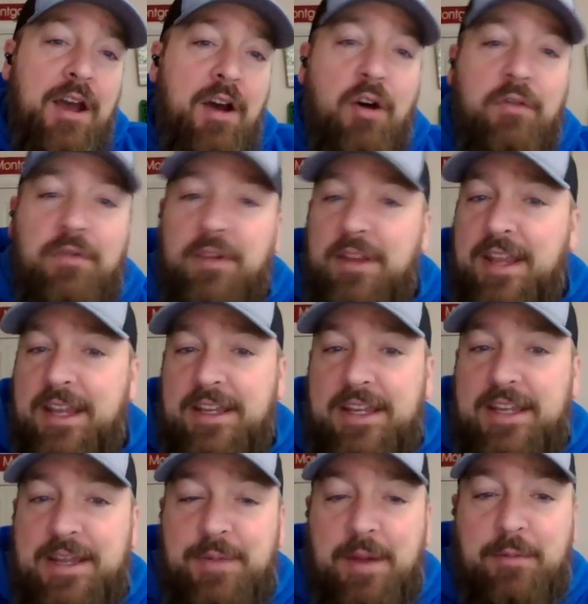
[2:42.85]
Hopefully they can
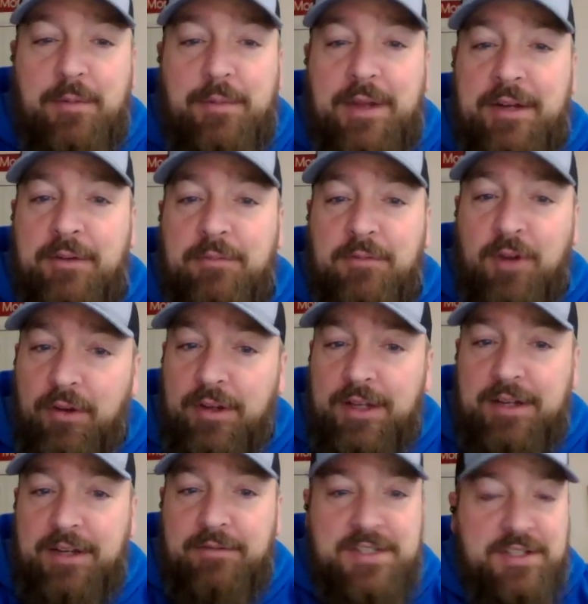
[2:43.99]
keep that momentum rolling
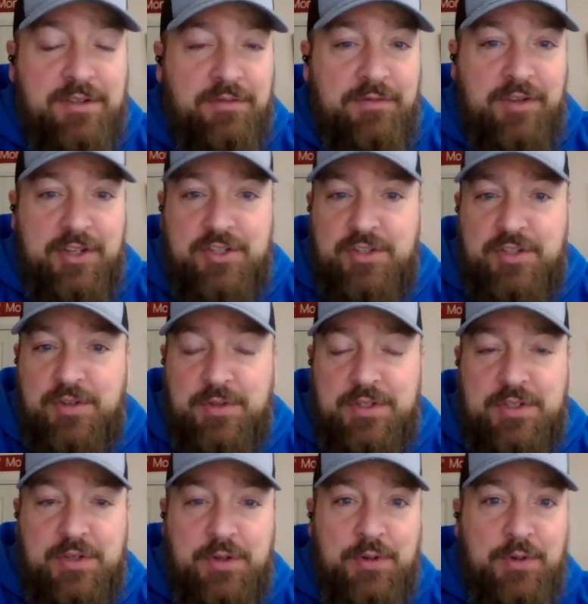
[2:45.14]
and still finish
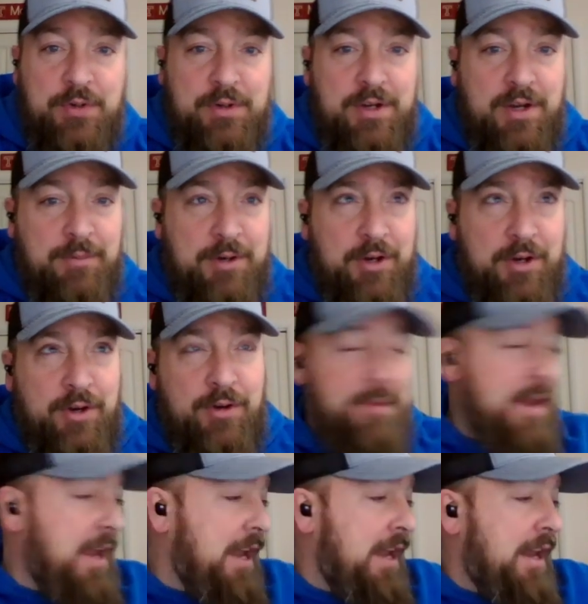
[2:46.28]
2-2, come home
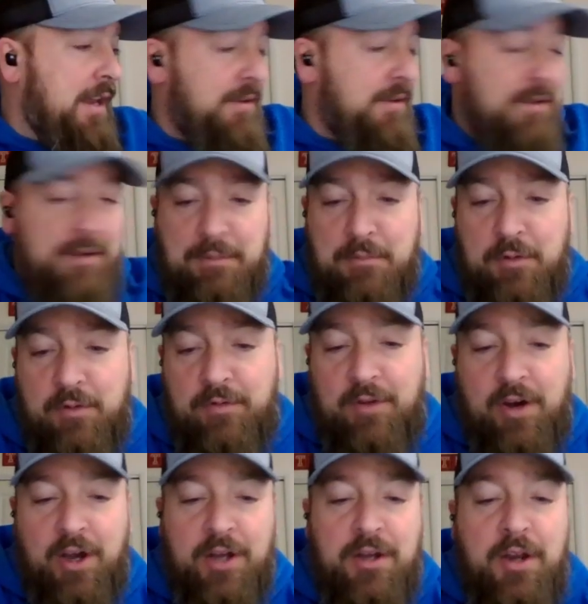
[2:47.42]
and move
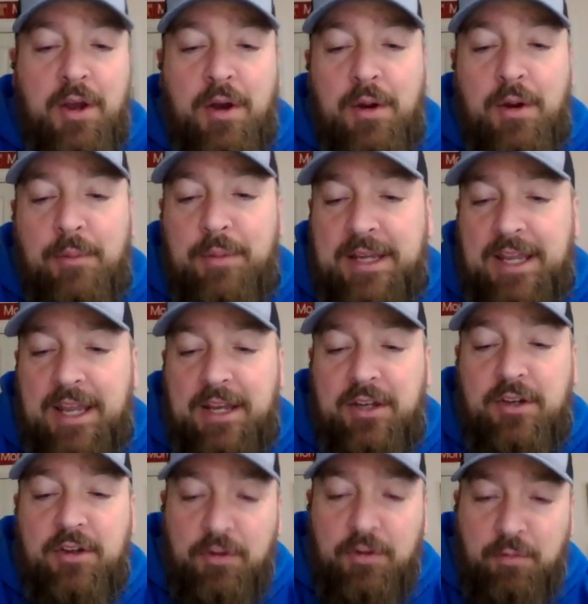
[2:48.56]
on. But again,
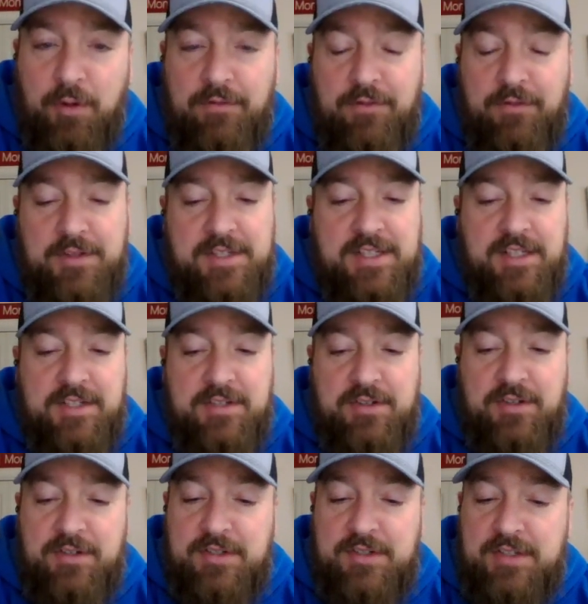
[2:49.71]
good win for the
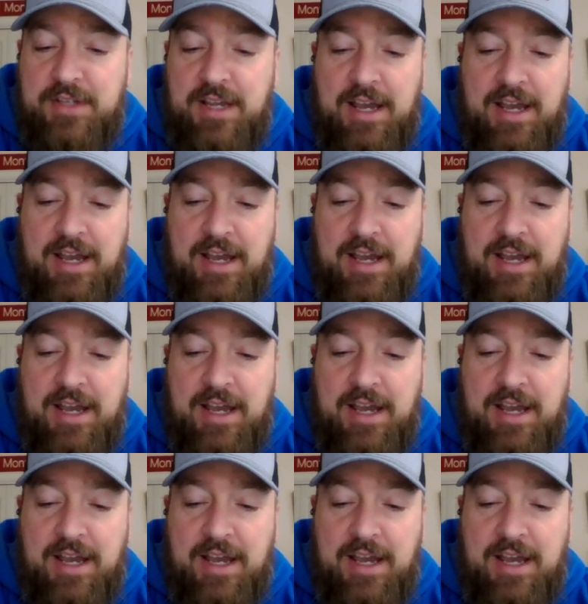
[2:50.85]
Sixers.